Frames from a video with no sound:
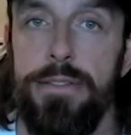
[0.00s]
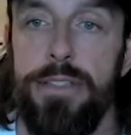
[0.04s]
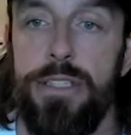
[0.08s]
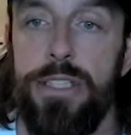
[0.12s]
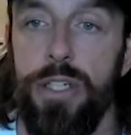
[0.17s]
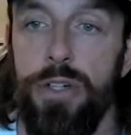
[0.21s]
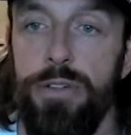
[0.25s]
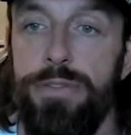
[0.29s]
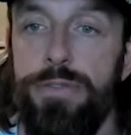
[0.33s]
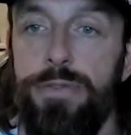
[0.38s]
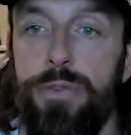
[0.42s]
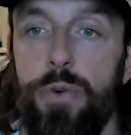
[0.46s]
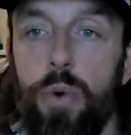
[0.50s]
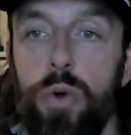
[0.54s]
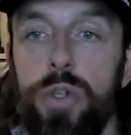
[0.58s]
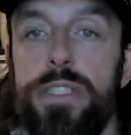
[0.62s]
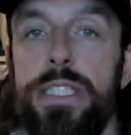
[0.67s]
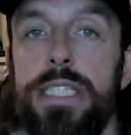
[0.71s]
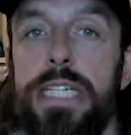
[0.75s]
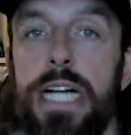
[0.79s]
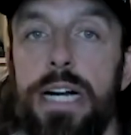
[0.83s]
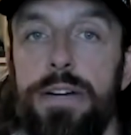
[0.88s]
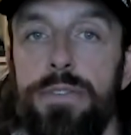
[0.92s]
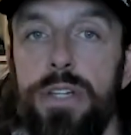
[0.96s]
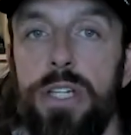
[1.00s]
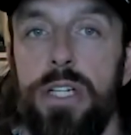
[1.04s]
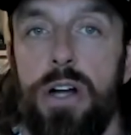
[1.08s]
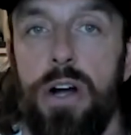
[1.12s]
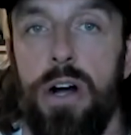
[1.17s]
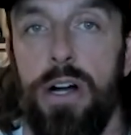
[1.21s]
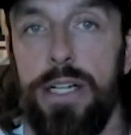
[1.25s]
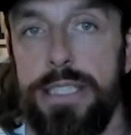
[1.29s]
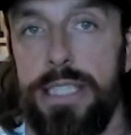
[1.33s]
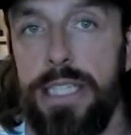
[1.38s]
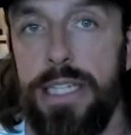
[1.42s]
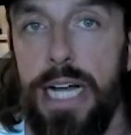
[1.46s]
to afford to cover the
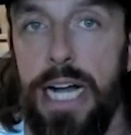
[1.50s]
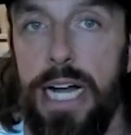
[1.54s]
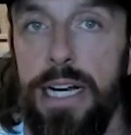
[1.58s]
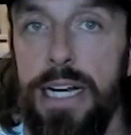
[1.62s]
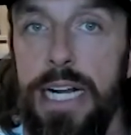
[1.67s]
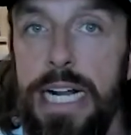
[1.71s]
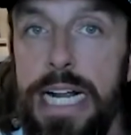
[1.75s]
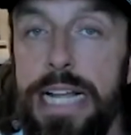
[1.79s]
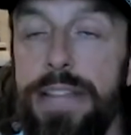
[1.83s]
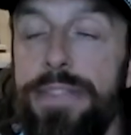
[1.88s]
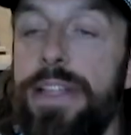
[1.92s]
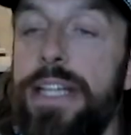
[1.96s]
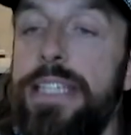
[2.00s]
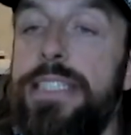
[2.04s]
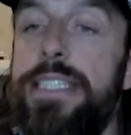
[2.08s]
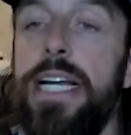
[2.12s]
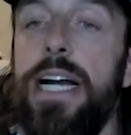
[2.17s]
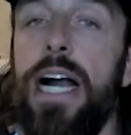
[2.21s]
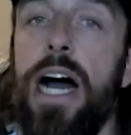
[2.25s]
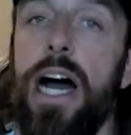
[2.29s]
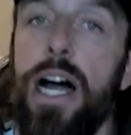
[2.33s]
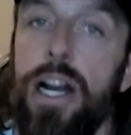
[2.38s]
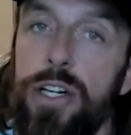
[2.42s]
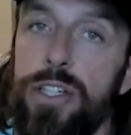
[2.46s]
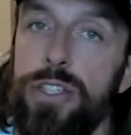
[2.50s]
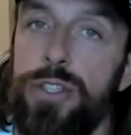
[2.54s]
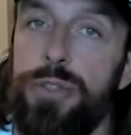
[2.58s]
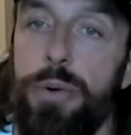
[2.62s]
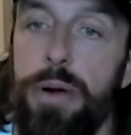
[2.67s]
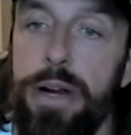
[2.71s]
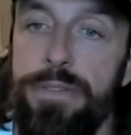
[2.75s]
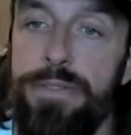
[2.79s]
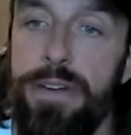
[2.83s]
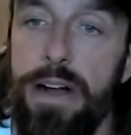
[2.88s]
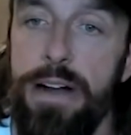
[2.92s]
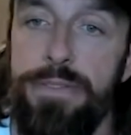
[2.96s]
cost of that. They said
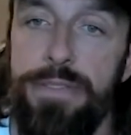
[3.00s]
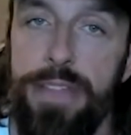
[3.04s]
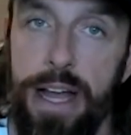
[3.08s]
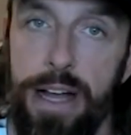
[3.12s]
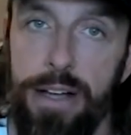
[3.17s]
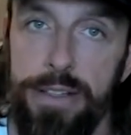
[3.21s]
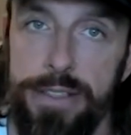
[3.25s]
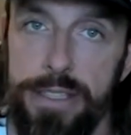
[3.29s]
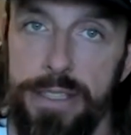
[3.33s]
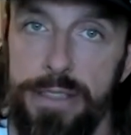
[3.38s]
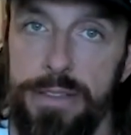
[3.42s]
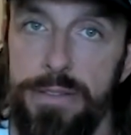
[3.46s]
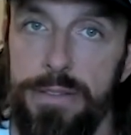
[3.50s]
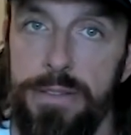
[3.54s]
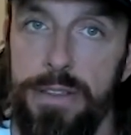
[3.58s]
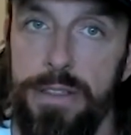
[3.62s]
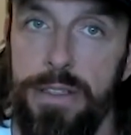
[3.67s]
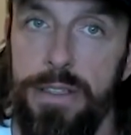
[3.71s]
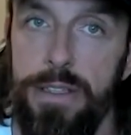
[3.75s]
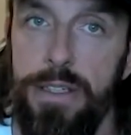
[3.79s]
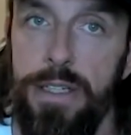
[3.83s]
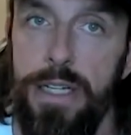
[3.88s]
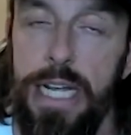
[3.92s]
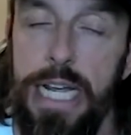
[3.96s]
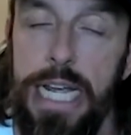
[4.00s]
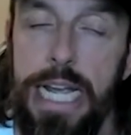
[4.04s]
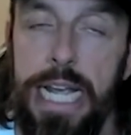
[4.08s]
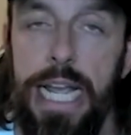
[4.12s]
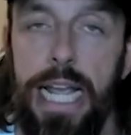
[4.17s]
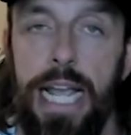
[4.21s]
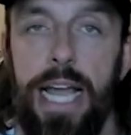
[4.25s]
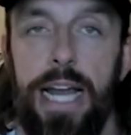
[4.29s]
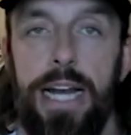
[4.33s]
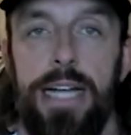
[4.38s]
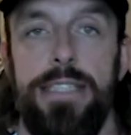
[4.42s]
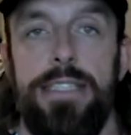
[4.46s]
125,000.
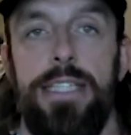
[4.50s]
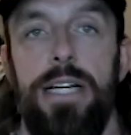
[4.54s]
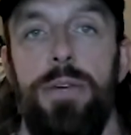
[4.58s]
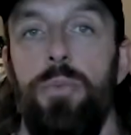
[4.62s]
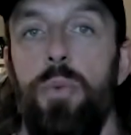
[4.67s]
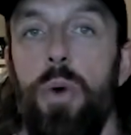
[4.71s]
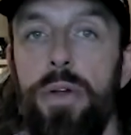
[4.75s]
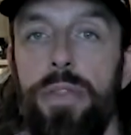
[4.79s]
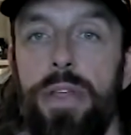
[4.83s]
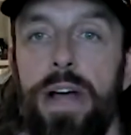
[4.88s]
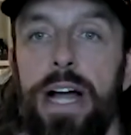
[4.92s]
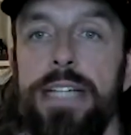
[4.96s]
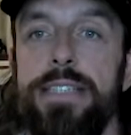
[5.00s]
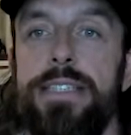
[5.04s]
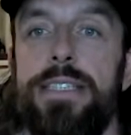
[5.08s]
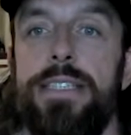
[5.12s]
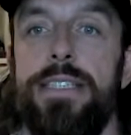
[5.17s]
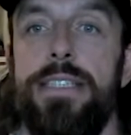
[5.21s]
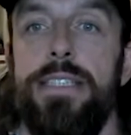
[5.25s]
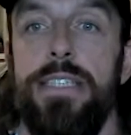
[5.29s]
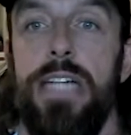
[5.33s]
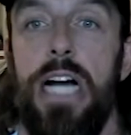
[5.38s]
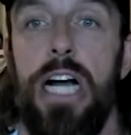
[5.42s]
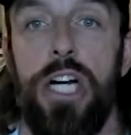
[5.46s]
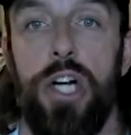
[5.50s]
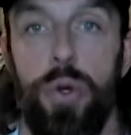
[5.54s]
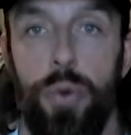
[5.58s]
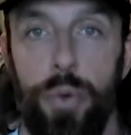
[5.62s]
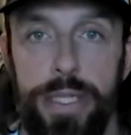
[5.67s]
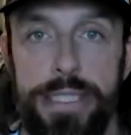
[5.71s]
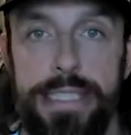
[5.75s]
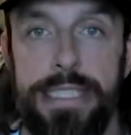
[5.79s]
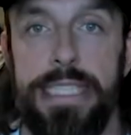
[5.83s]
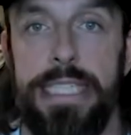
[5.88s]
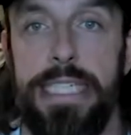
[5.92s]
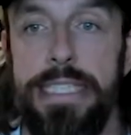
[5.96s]
I said, well, that's a
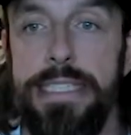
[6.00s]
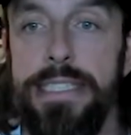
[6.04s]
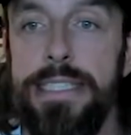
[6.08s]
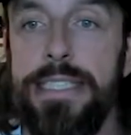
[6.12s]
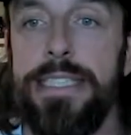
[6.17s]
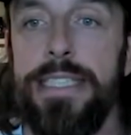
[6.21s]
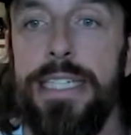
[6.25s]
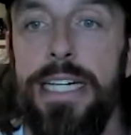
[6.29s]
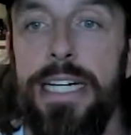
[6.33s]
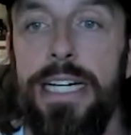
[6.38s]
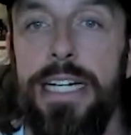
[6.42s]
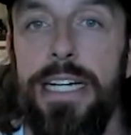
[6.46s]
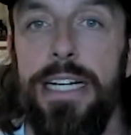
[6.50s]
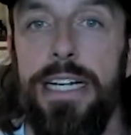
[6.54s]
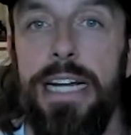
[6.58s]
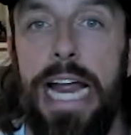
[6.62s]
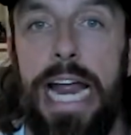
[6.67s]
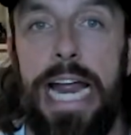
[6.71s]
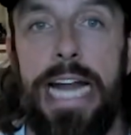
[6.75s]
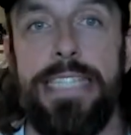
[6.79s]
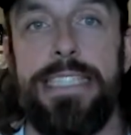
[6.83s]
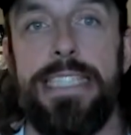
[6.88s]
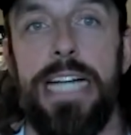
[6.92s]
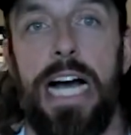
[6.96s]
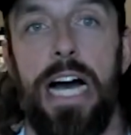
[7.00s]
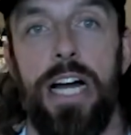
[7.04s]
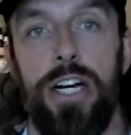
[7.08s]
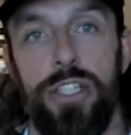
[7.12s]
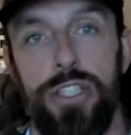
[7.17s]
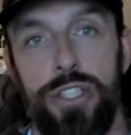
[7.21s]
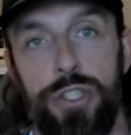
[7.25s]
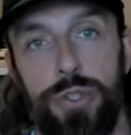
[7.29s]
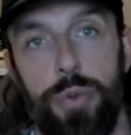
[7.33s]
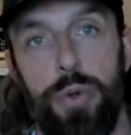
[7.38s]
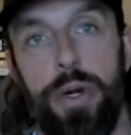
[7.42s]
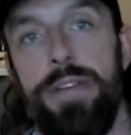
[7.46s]
coincidence. It's
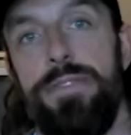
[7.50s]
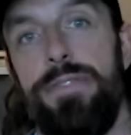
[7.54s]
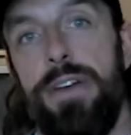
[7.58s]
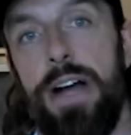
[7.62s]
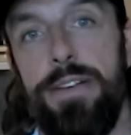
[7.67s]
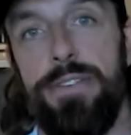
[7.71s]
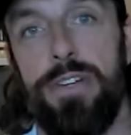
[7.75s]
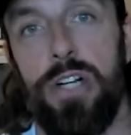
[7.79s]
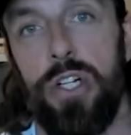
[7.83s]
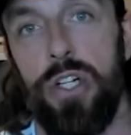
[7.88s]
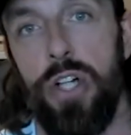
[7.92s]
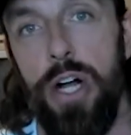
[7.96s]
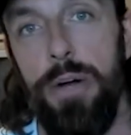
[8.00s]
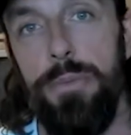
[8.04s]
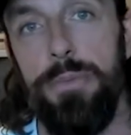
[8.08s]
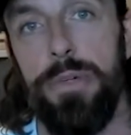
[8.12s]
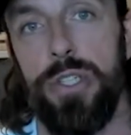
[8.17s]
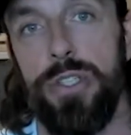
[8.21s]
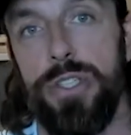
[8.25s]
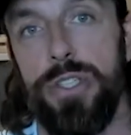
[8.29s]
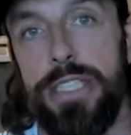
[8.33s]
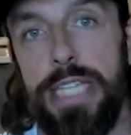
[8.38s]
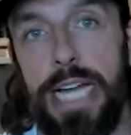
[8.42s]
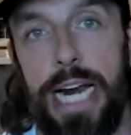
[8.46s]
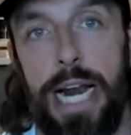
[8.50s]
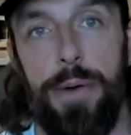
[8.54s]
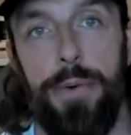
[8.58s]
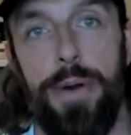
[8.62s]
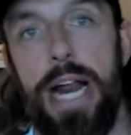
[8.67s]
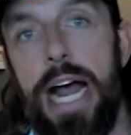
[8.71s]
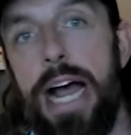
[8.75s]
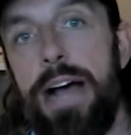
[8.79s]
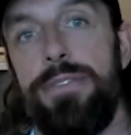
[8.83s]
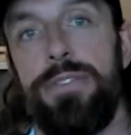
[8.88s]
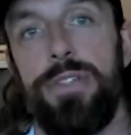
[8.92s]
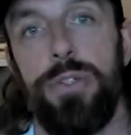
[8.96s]
125 kilometers that I would
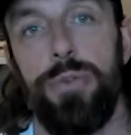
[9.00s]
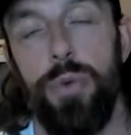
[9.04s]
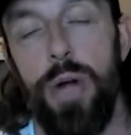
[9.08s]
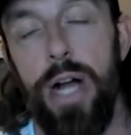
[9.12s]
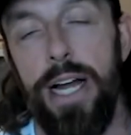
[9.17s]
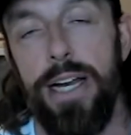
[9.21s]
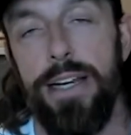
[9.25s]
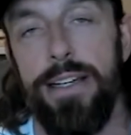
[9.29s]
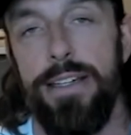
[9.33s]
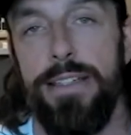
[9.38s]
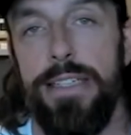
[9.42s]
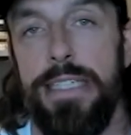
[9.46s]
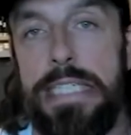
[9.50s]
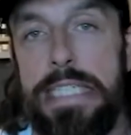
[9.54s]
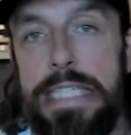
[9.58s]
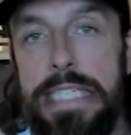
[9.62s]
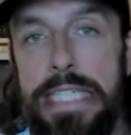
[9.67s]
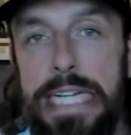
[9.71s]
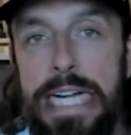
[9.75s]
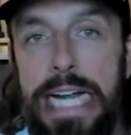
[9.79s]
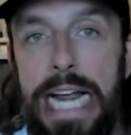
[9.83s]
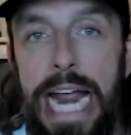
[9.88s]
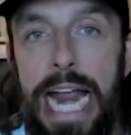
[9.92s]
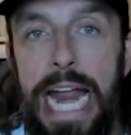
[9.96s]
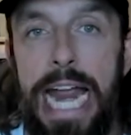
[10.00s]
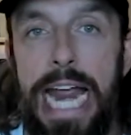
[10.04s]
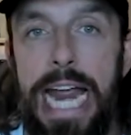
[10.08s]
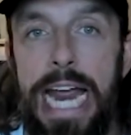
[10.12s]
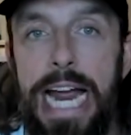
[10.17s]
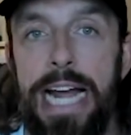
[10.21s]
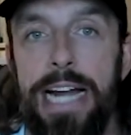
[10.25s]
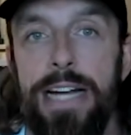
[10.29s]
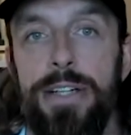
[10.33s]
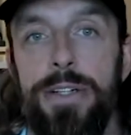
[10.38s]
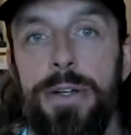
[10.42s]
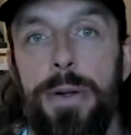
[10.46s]
have to run.
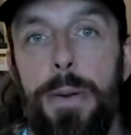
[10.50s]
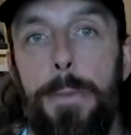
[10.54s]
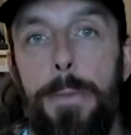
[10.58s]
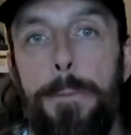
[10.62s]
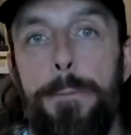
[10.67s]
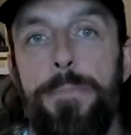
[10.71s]
And,